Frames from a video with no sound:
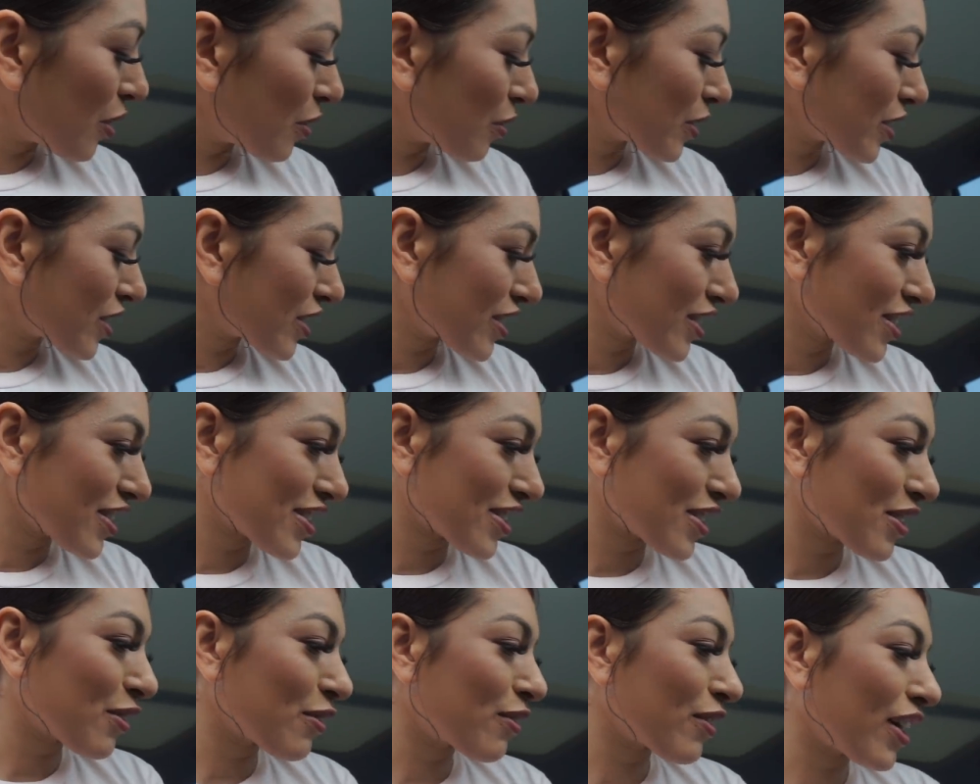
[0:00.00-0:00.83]
We
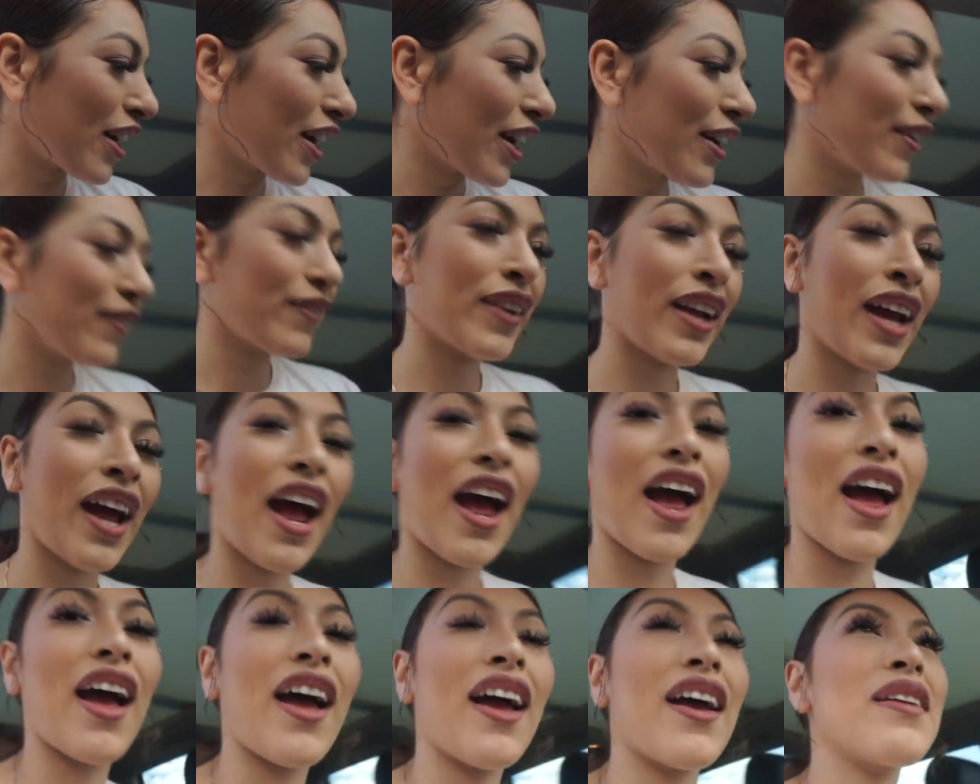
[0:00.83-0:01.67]
just arrived
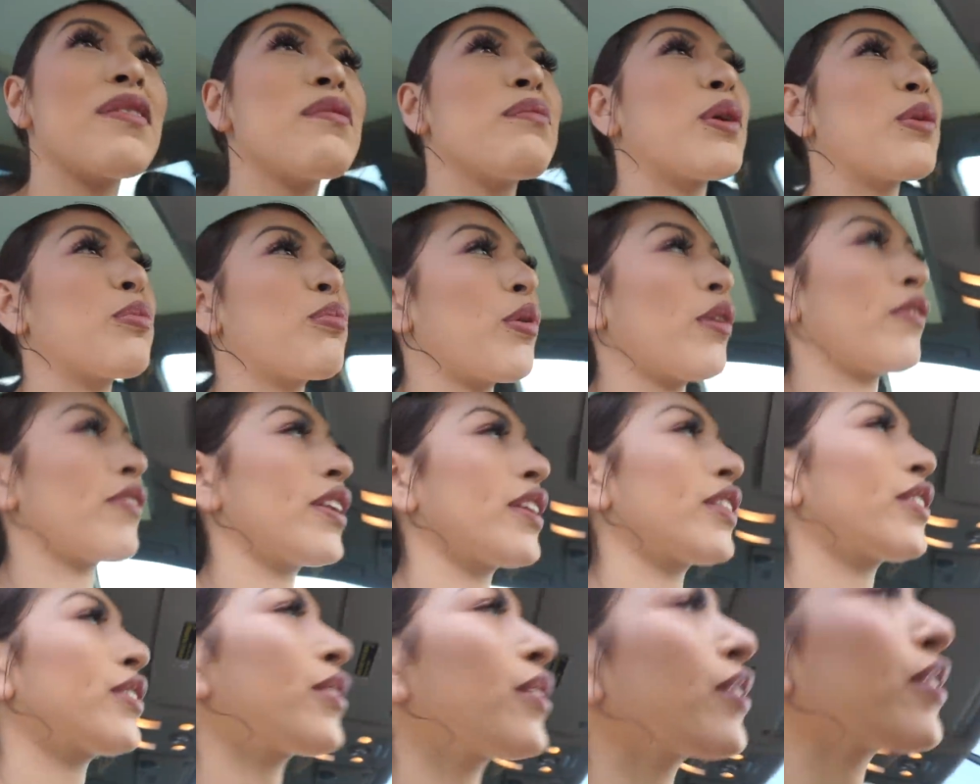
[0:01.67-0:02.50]
at Mi
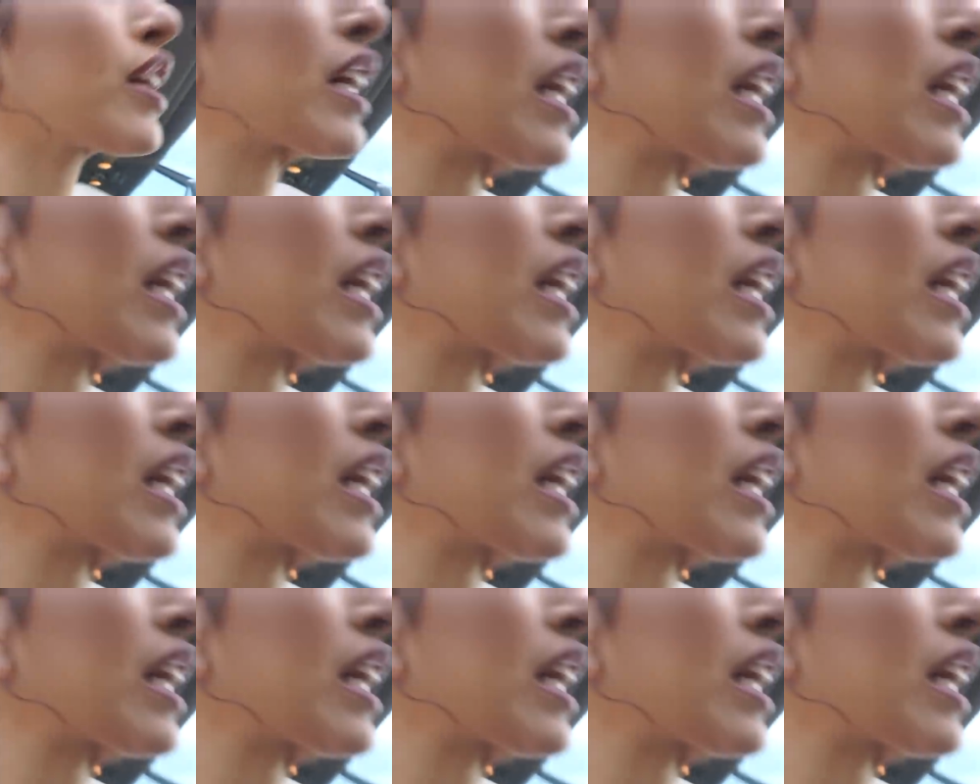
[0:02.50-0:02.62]
Pueblito, the